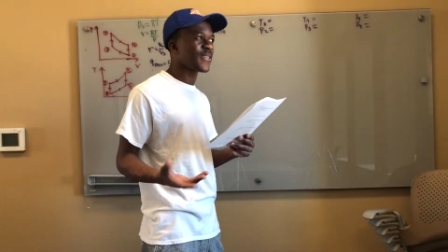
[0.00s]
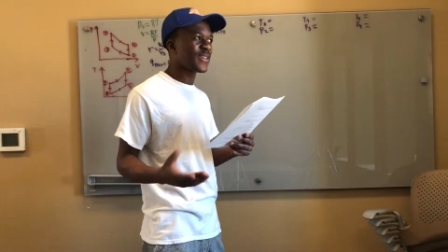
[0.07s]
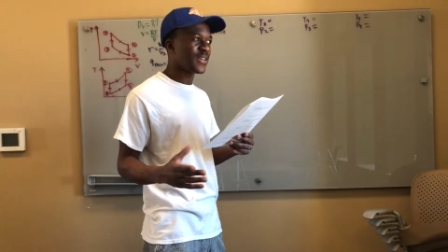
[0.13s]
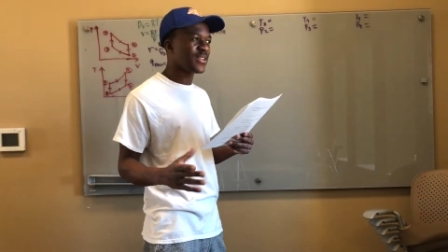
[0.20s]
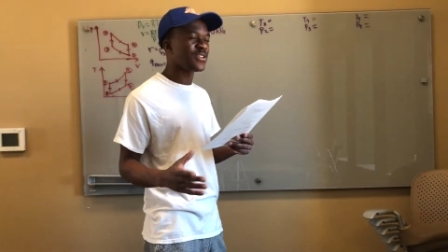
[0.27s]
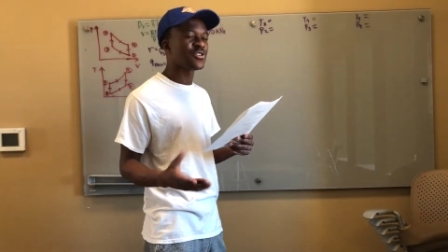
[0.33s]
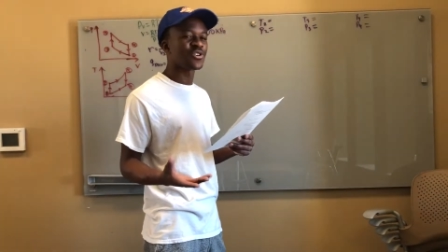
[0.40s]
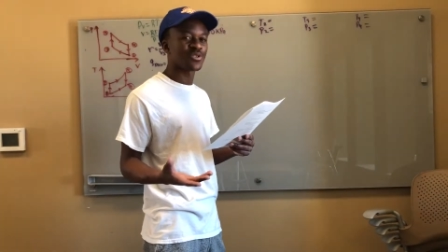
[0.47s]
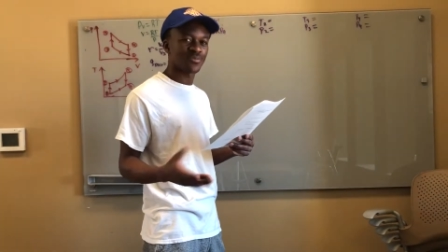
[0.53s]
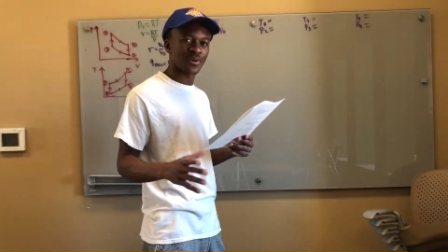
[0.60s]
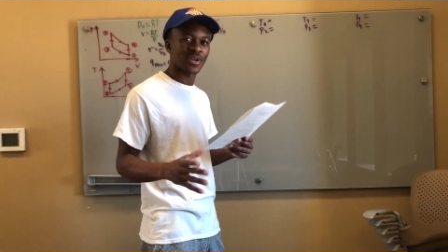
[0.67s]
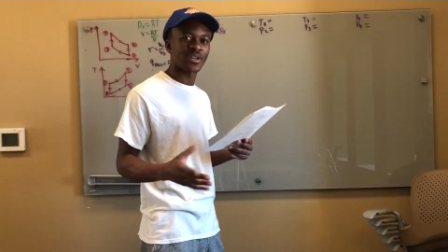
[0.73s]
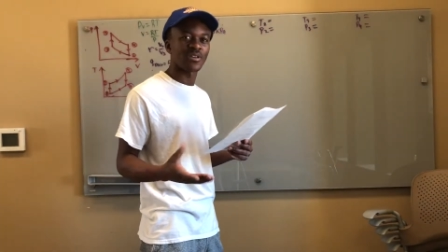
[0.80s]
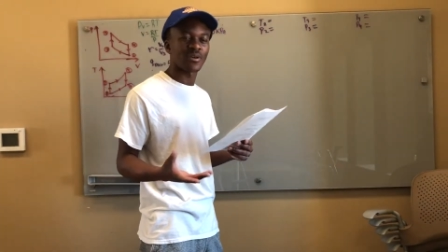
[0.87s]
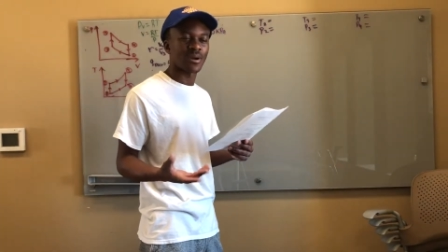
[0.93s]
kilojoules per
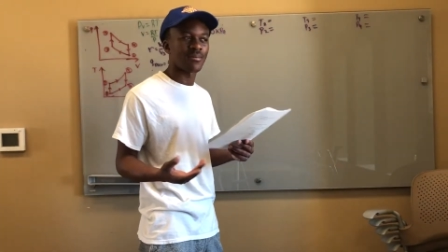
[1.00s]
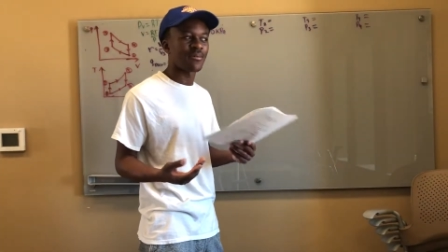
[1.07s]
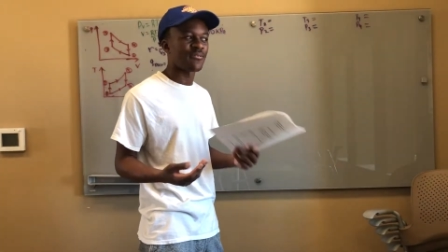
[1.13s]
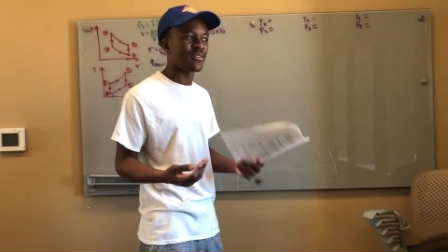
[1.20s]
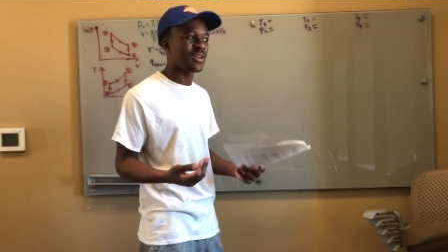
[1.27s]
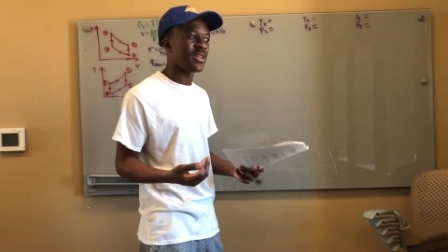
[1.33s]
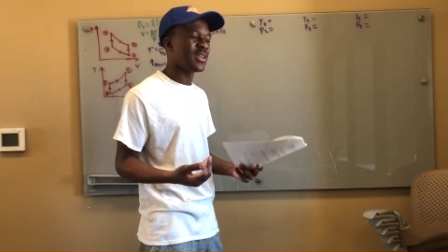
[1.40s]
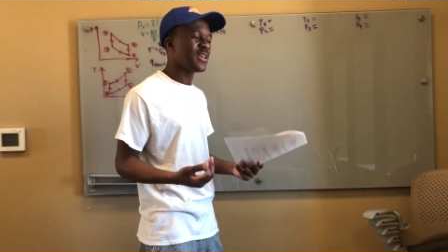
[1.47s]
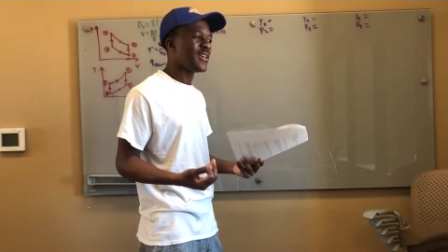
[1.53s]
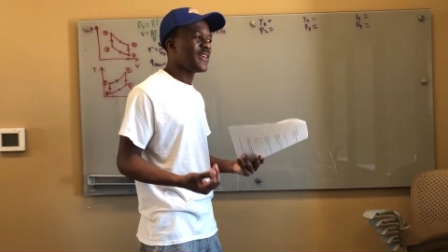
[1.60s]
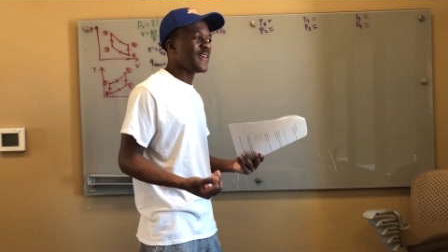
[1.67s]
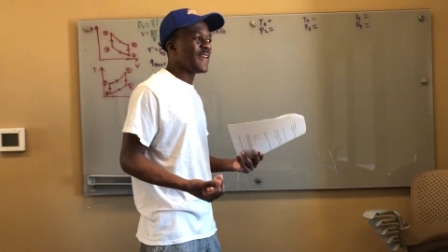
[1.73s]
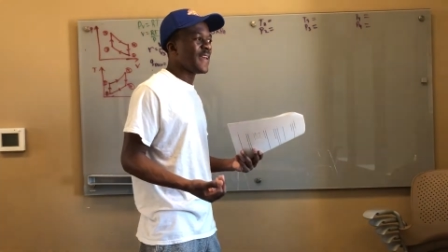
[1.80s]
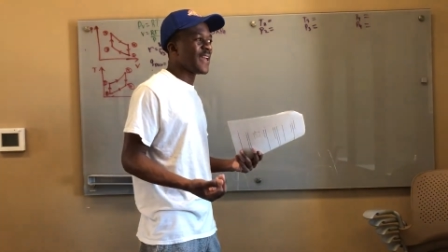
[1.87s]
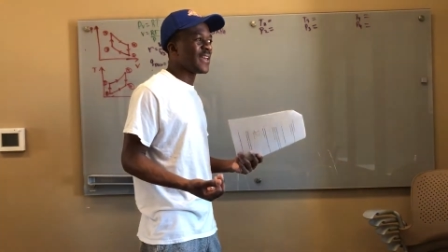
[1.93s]
kilogram of heat.
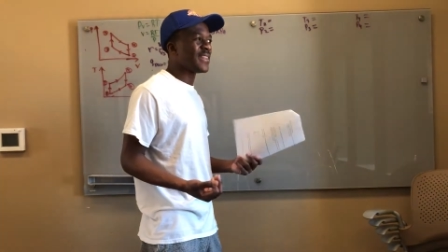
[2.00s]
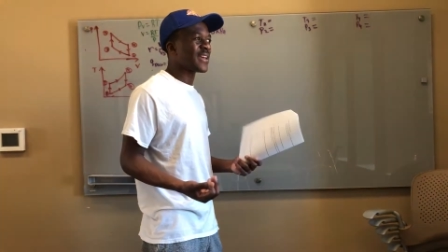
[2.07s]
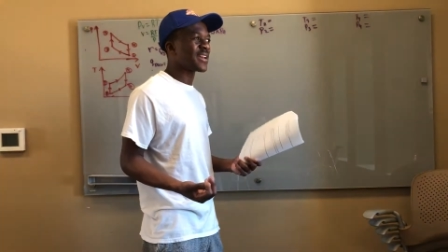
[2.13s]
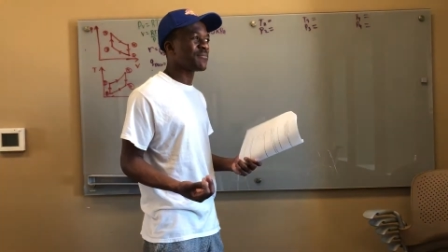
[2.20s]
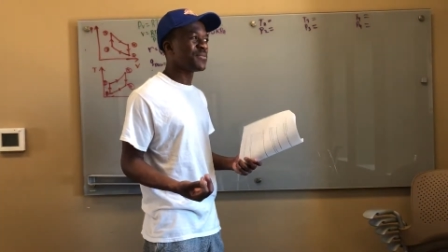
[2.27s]
And that can